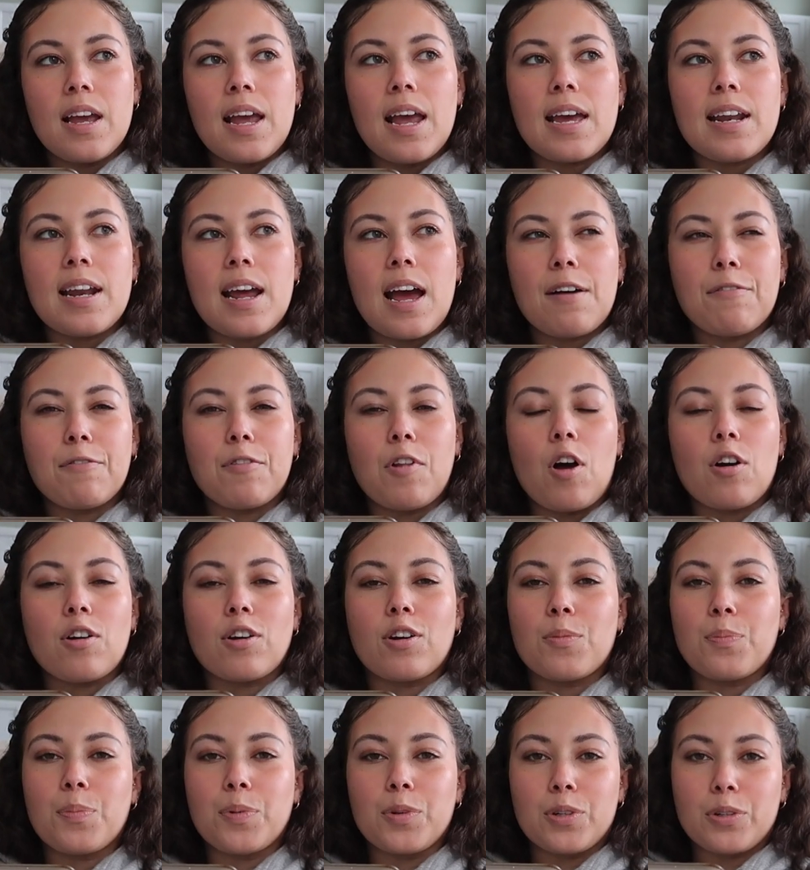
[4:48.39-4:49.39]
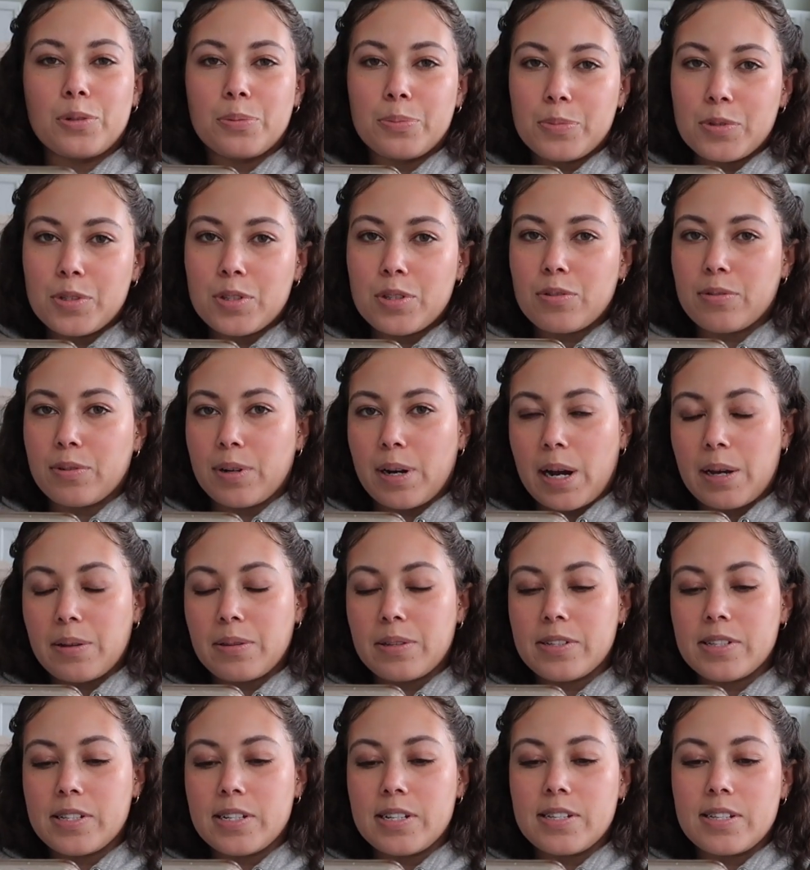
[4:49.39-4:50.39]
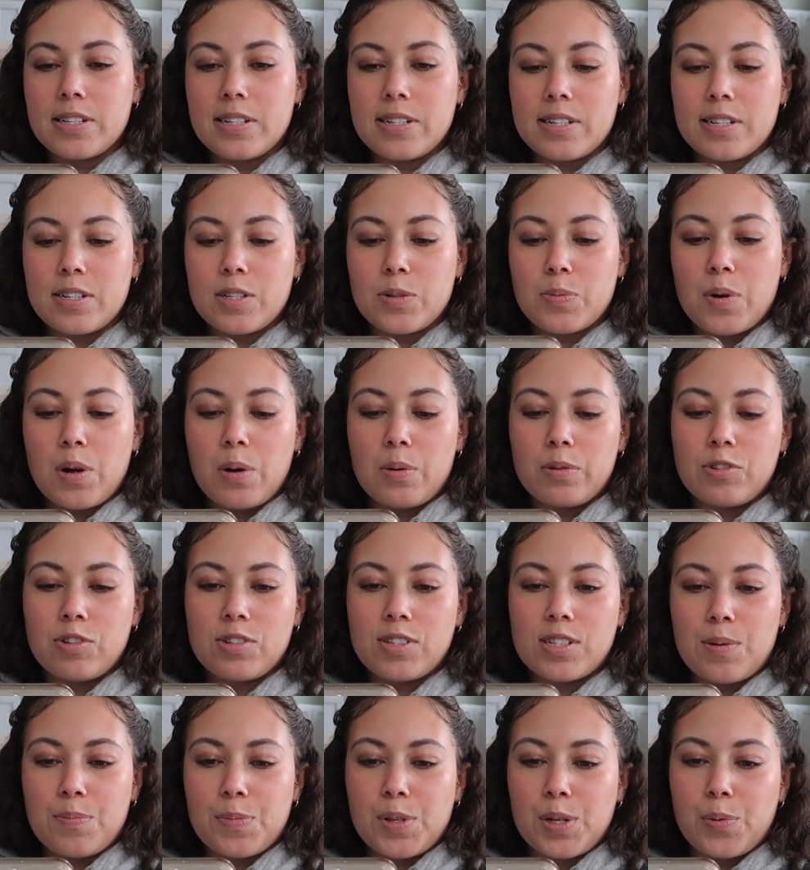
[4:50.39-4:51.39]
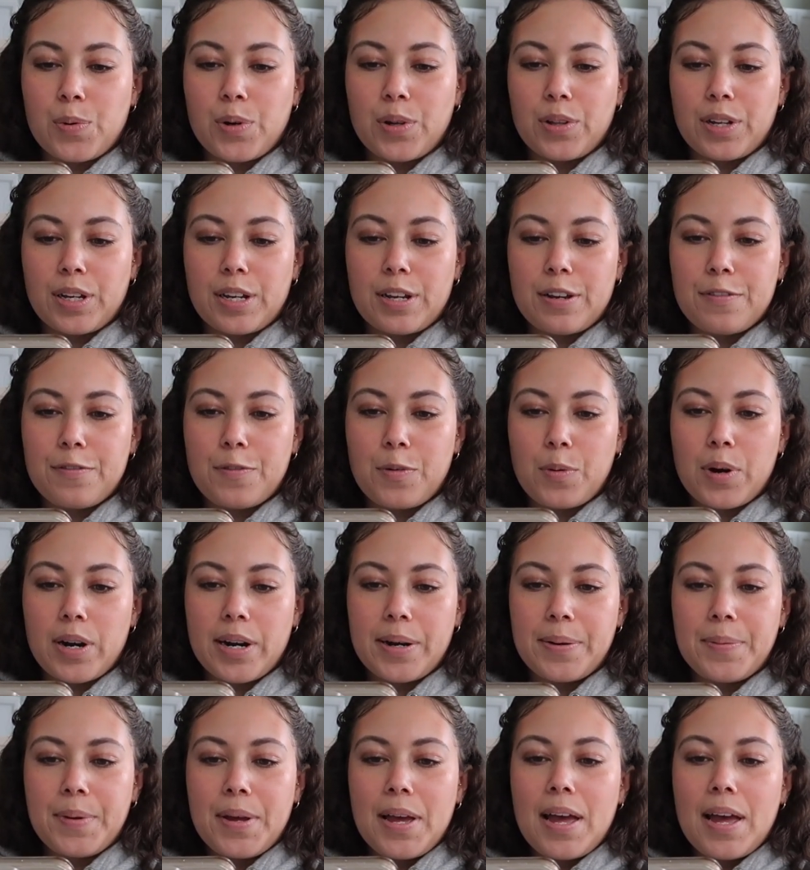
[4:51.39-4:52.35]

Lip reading: and have longer blooms throughout the seasons as well, which is something we're looking for.